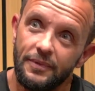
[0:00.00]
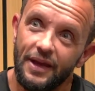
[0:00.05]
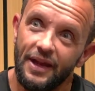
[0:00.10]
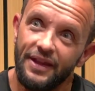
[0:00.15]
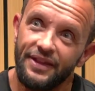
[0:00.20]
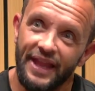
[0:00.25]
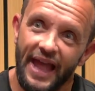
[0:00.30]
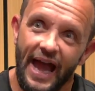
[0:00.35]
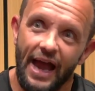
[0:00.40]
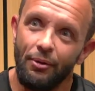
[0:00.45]

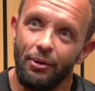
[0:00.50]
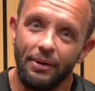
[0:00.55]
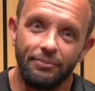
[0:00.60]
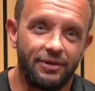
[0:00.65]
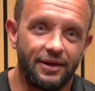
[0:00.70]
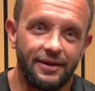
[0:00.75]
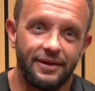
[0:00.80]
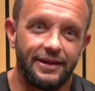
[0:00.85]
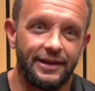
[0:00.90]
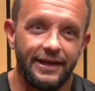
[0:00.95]
now I'm
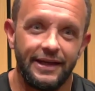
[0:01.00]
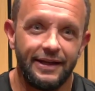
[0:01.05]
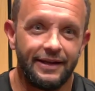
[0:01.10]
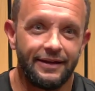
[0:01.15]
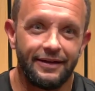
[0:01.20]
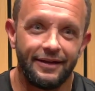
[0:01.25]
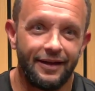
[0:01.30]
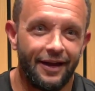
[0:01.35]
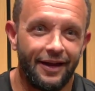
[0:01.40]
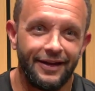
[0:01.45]
just
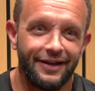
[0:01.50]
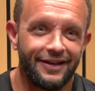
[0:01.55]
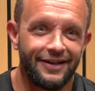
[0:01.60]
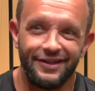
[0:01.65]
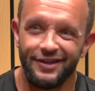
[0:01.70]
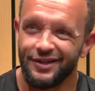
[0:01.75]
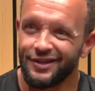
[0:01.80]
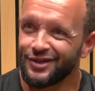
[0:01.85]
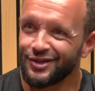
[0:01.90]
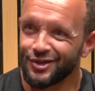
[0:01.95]
seeing like
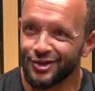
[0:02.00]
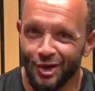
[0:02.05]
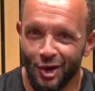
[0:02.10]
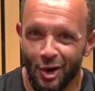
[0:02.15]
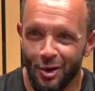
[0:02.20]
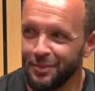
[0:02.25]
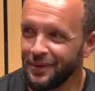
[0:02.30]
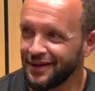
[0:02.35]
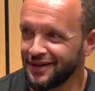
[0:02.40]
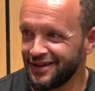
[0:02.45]
so
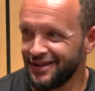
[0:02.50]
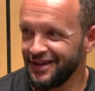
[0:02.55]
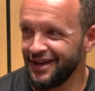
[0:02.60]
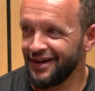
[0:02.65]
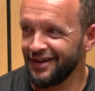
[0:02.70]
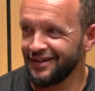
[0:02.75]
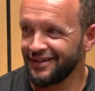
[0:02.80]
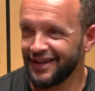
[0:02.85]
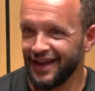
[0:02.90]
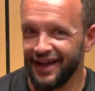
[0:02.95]
much
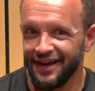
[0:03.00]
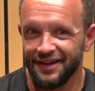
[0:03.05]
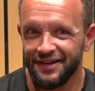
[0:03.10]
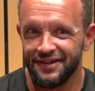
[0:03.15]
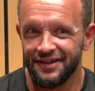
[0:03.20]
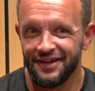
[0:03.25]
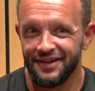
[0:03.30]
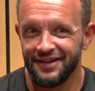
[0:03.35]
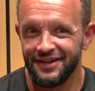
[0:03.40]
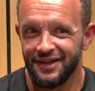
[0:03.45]
young talent,
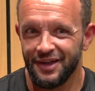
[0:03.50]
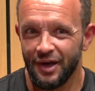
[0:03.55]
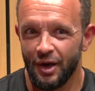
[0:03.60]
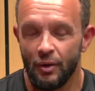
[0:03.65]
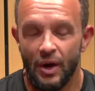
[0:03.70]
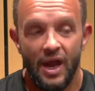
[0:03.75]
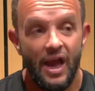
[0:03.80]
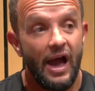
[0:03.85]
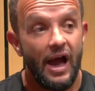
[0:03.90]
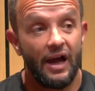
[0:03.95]
and you know,
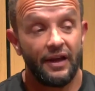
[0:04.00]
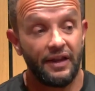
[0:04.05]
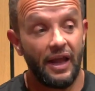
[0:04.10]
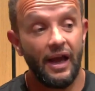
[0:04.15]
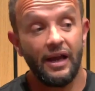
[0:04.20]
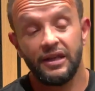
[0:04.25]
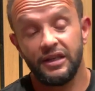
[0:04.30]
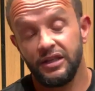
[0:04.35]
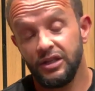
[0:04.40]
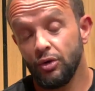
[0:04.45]
and
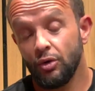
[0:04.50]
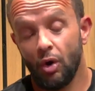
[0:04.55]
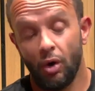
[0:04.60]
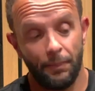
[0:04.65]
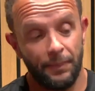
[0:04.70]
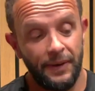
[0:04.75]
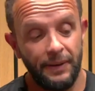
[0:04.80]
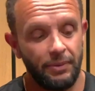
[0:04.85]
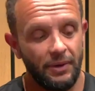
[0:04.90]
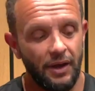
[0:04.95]
you got
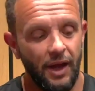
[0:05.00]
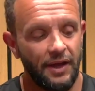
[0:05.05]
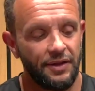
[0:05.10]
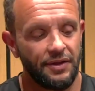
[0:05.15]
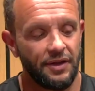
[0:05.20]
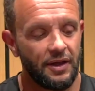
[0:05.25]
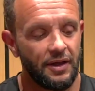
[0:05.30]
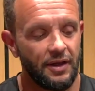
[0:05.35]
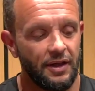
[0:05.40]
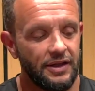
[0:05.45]
people like
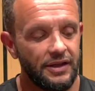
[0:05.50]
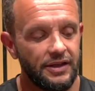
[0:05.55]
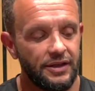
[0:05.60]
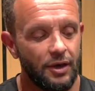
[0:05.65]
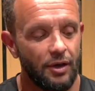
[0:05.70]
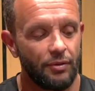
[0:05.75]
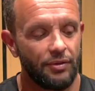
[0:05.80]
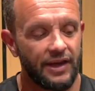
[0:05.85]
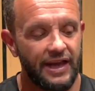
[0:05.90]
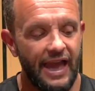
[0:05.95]

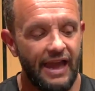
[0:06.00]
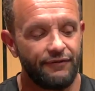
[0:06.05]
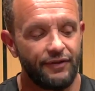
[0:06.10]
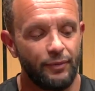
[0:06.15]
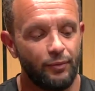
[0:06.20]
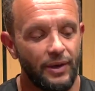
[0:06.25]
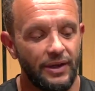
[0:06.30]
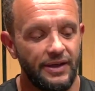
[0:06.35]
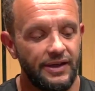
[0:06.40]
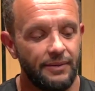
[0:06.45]
the Kevin
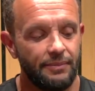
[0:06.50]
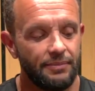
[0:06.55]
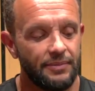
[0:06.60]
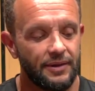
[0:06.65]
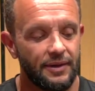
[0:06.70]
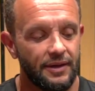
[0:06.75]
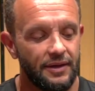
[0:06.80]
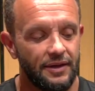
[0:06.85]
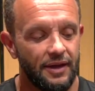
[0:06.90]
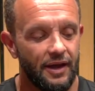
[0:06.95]
Williams
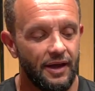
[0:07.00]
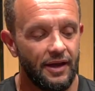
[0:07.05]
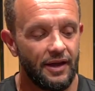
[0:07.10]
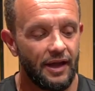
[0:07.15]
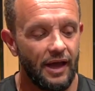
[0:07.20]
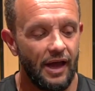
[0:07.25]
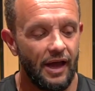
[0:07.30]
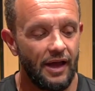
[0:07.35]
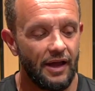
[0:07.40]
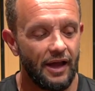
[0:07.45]
and
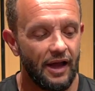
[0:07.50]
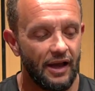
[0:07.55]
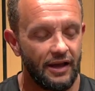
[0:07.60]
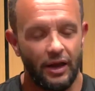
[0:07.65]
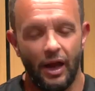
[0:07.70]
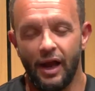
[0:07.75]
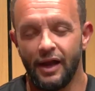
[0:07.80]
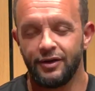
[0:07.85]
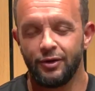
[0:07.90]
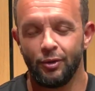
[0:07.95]

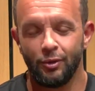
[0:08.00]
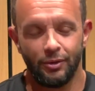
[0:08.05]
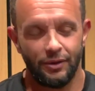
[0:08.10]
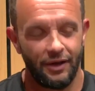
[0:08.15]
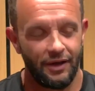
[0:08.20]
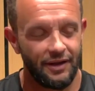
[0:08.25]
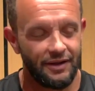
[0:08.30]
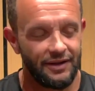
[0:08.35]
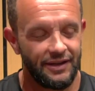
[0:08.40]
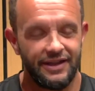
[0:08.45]
I call
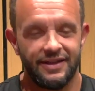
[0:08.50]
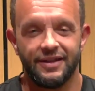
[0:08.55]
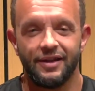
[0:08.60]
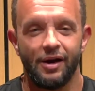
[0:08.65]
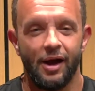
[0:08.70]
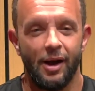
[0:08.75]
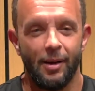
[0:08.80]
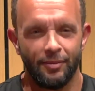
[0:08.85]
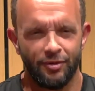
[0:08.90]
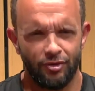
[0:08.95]
her Lisa
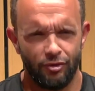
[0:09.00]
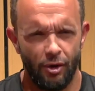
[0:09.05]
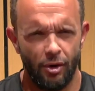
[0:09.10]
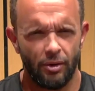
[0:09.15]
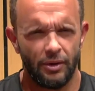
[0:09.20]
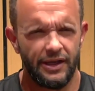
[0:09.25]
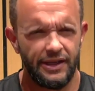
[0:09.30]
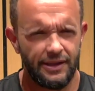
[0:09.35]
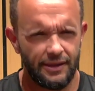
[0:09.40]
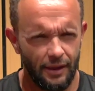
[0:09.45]
Armstrong,
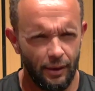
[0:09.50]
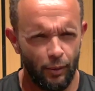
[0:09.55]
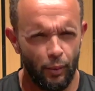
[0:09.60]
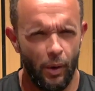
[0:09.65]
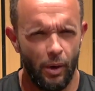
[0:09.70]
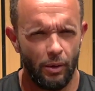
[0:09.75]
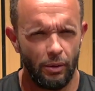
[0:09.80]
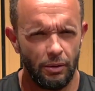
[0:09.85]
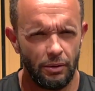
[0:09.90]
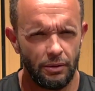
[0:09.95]
Lisa
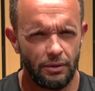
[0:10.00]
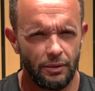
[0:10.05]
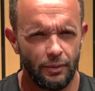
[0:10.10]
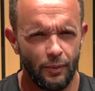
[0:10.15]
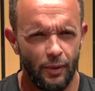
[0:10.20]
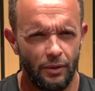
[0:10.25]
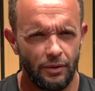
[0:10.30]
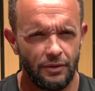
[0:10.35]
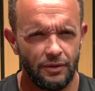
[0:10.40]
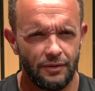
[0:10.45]

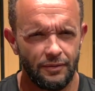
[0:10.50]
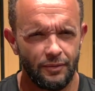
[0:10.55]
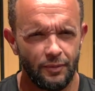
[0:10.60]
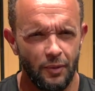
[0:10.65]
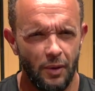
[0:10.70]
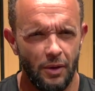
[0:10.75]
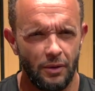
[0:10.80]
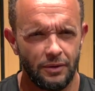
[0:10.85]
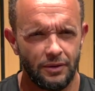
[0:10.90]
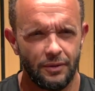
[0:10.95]
Walden.
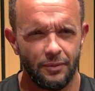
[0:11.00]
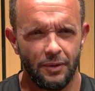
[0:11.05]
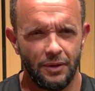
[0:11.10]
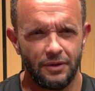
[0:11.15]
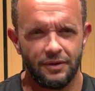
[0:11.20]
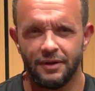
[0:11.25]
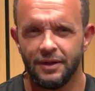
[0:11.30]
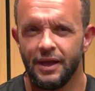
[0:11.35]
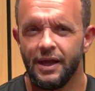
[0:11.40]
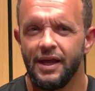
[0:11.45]

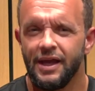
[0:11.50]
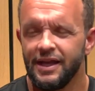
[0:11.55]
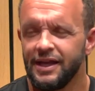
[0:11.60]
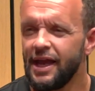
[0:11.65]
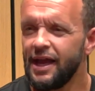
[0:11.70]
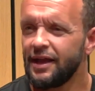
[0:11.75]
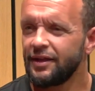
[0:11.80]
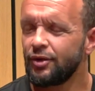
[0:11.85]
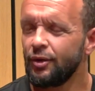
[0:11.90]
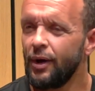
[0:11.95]

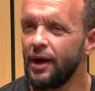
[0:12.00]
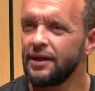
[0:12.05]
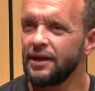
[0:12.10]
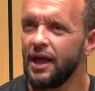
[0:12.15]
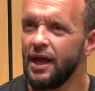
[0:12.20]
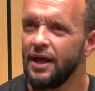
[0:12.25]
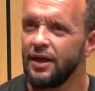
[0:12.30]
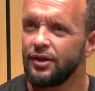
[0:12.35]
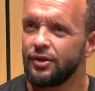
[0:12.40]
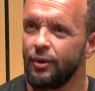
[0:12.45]
Yeah. So I
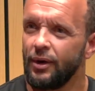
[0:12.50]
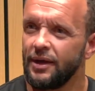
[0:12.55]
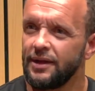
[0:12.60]
see